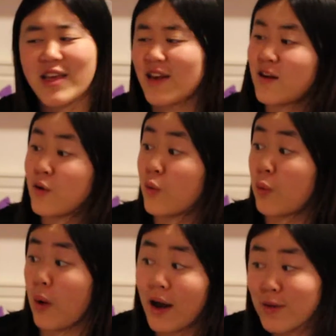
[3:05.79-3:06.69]
And I don't know
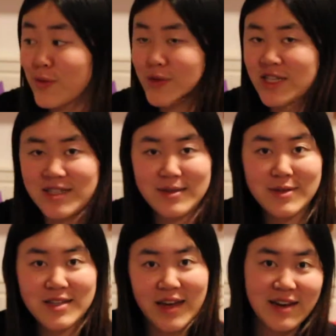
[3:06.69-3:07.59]
why would she
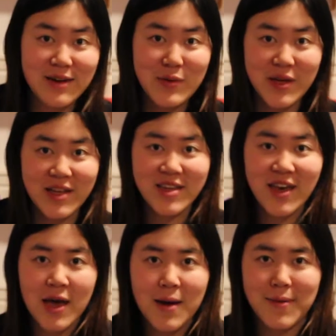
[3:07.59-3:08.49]
be dead in a week,
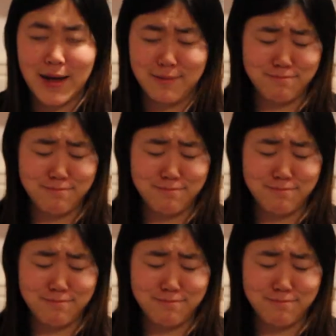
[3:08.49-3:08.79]
but